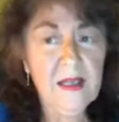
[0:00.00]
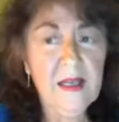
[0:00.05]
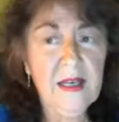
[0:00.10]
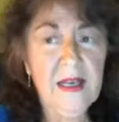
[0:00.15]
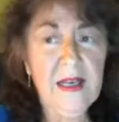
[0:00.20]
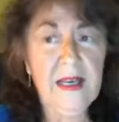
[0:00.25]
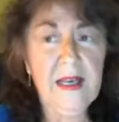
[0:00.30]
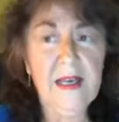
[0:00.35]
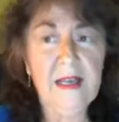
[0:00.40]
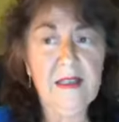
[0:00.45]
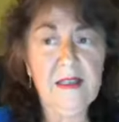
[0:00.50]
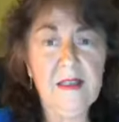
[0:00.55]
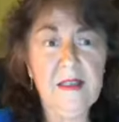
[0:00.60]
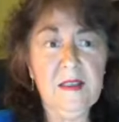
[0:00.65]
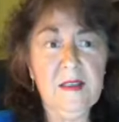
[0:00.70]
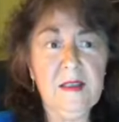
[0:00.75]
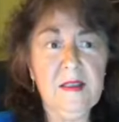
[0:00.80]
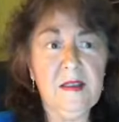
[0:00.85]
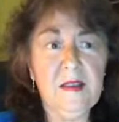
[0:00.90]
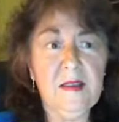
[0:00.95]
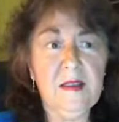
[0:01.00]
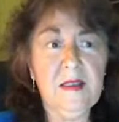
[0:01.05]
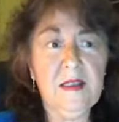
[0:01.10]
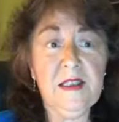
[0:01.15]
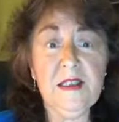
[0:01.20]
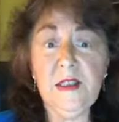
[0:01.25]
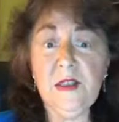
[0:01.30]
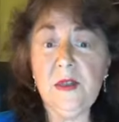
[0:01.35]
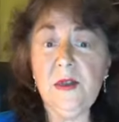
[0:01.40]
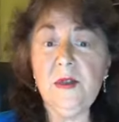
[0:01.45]
and
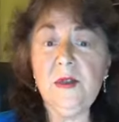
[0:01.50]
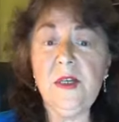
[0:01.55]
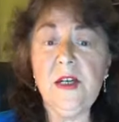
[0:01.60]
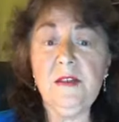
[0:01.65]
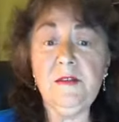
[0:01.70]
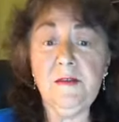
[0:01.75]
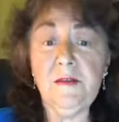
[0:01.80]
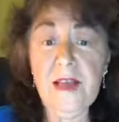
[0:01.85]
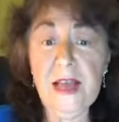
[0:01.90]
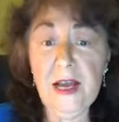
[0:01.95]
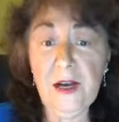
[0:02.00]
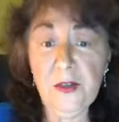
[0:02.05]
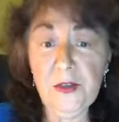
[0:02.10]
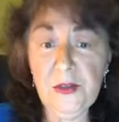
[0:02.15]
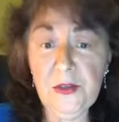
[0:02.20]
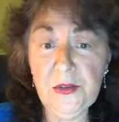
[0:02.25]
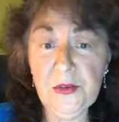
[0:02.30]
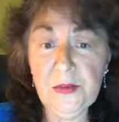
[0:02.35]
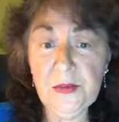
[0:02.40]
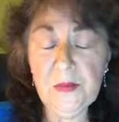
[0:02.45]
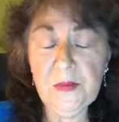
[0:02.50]
still of value.